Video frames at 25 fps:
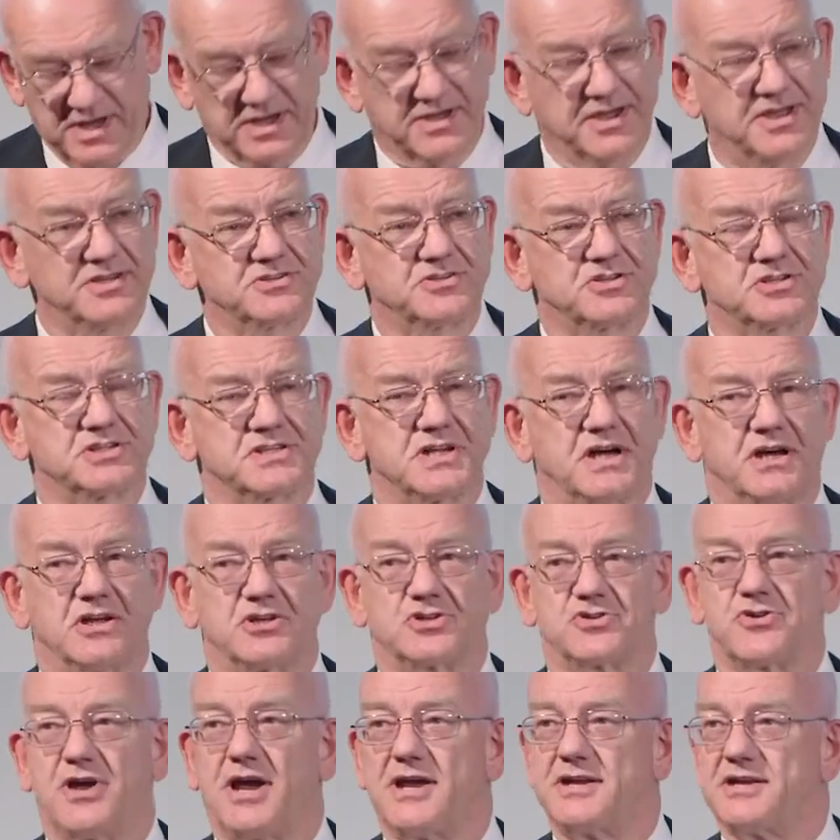going to start
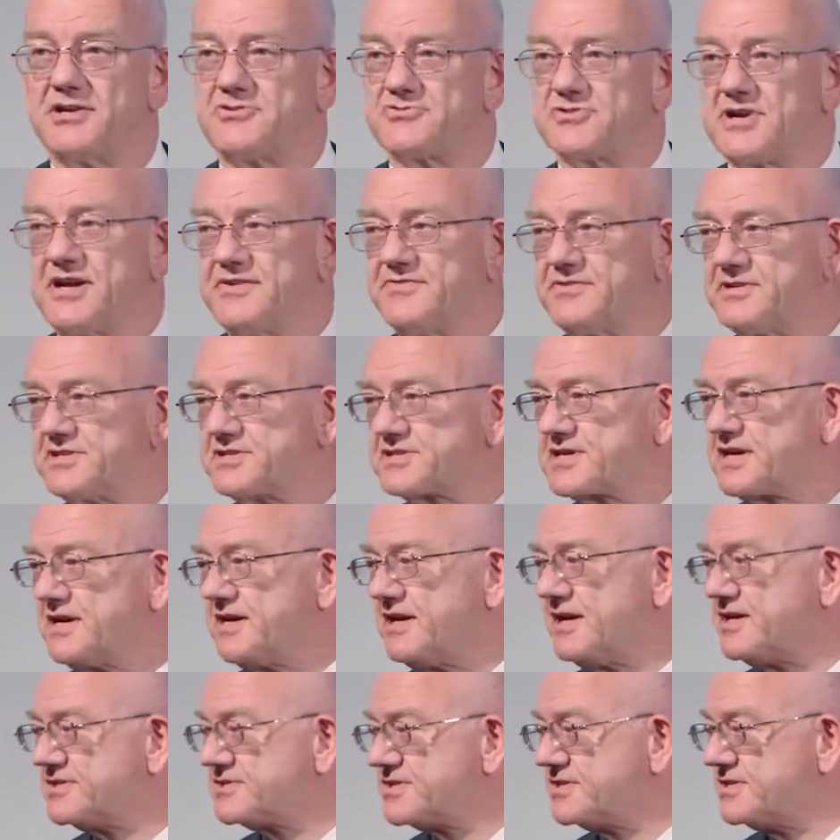trialing driverless
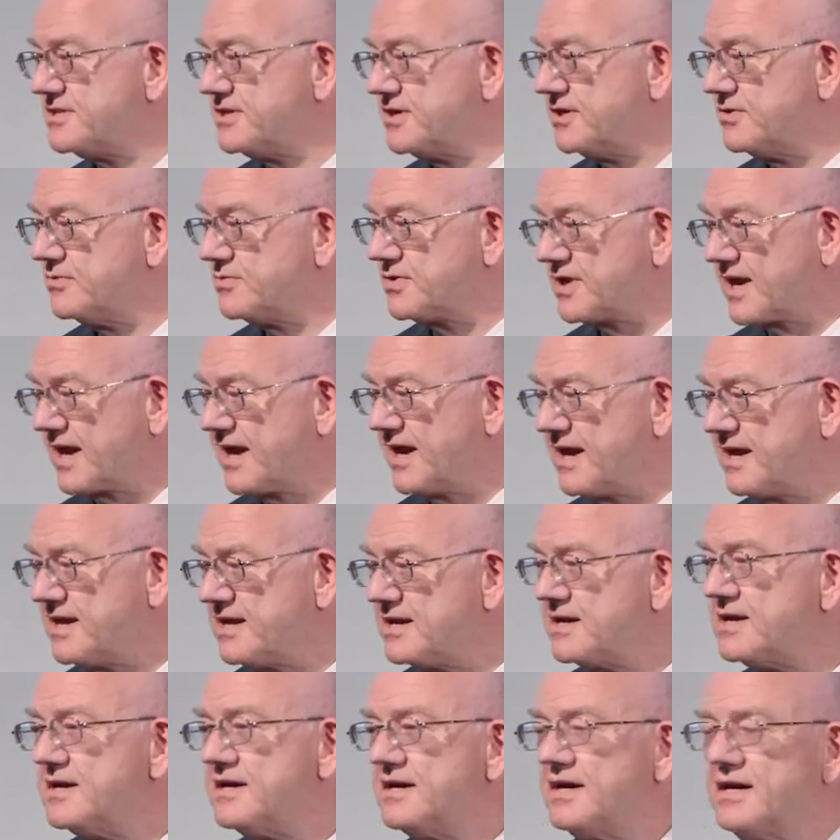cars in the
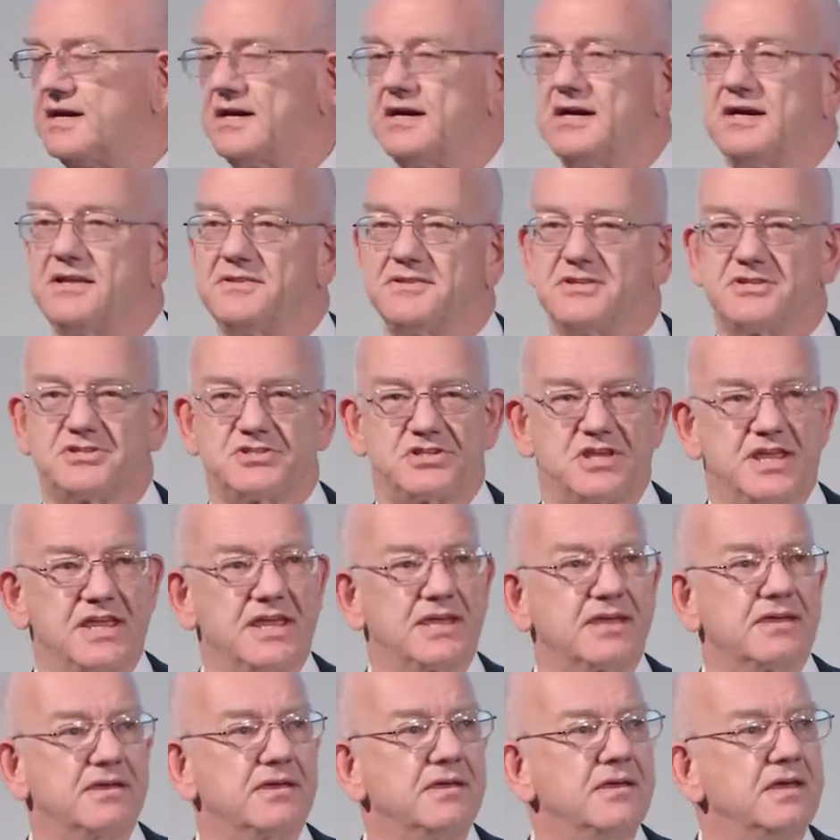UK this
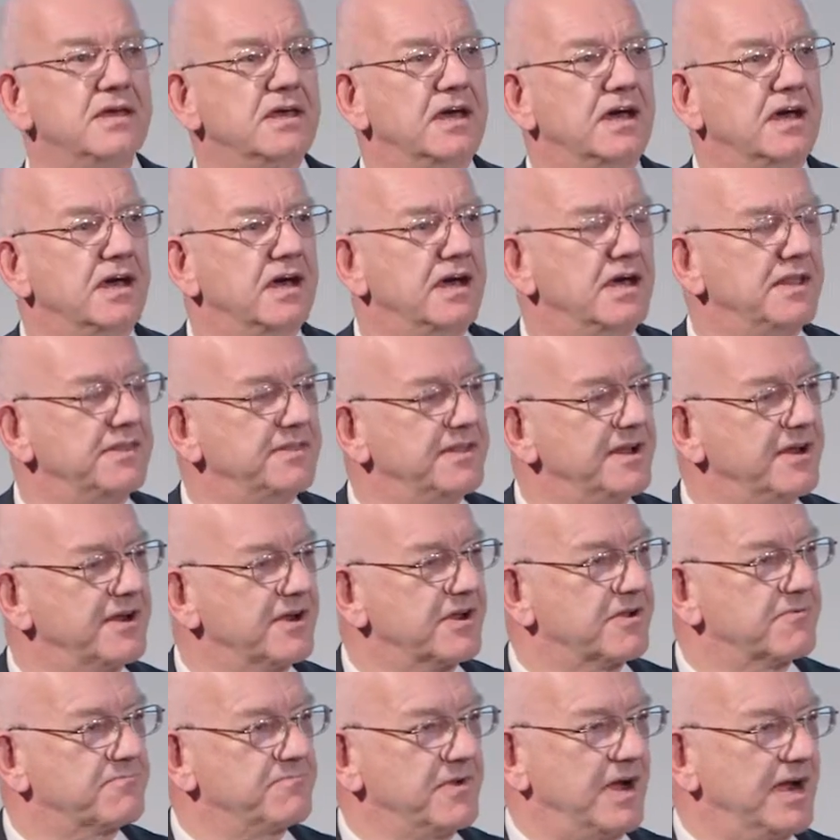year.
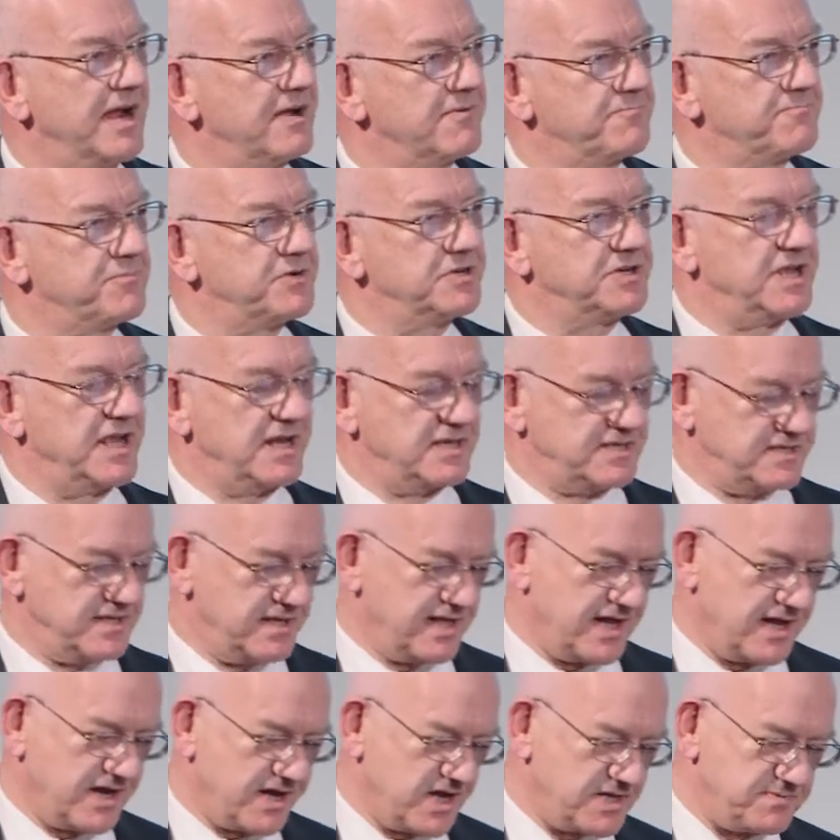I predict that
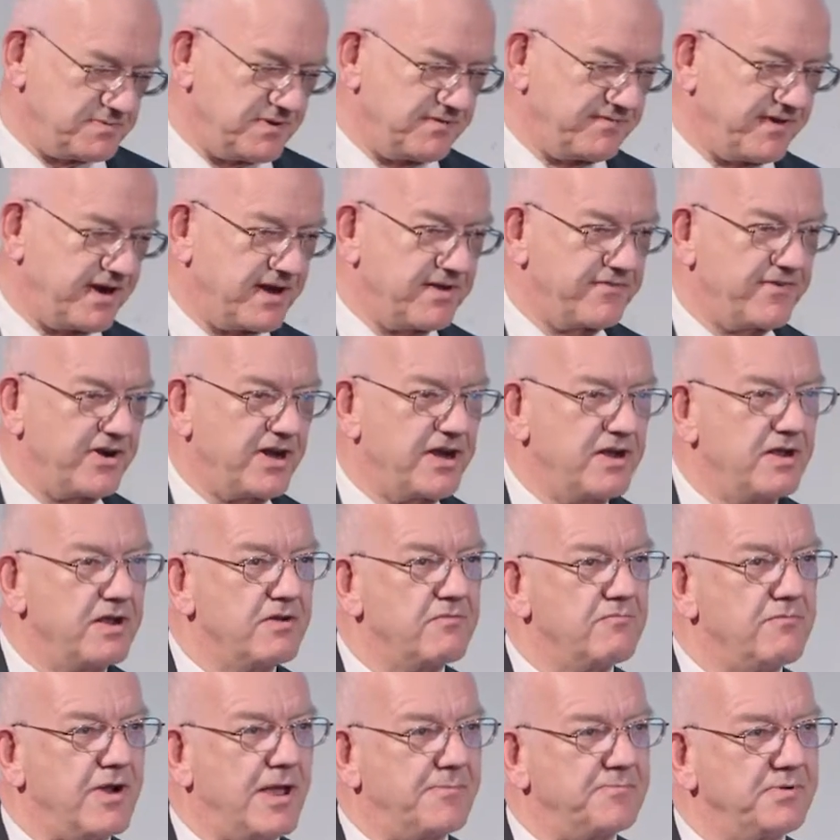they're going to be very, very
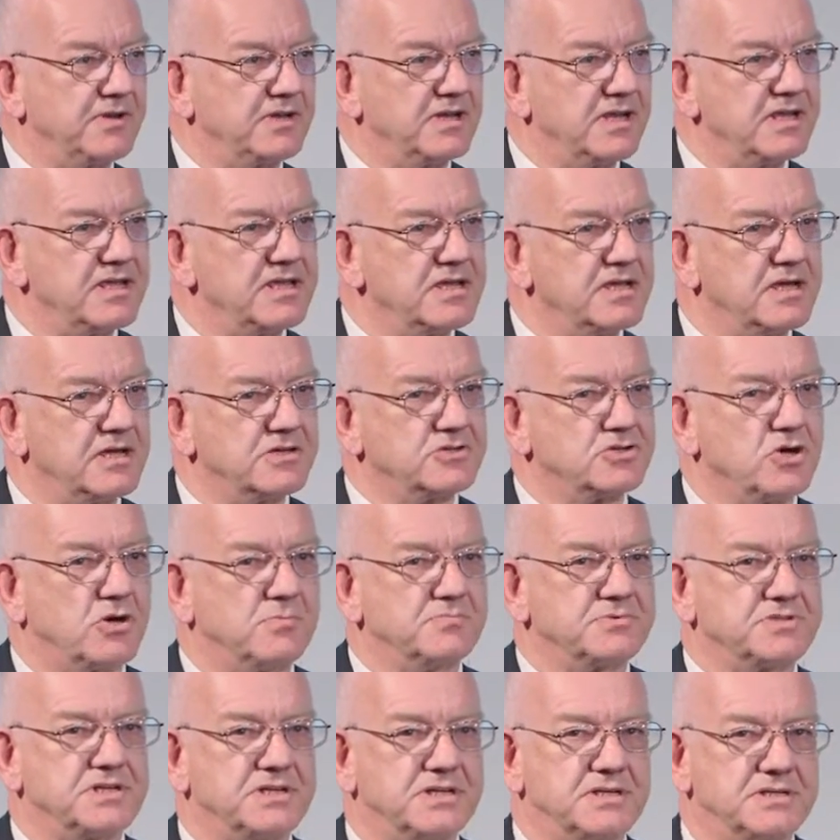rapidly
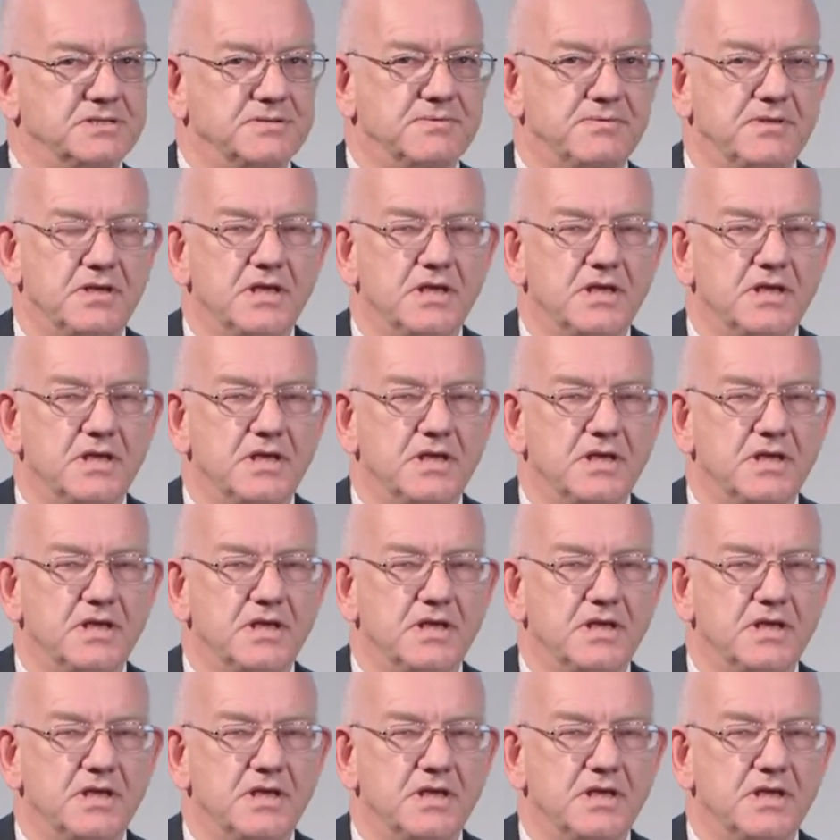adopted.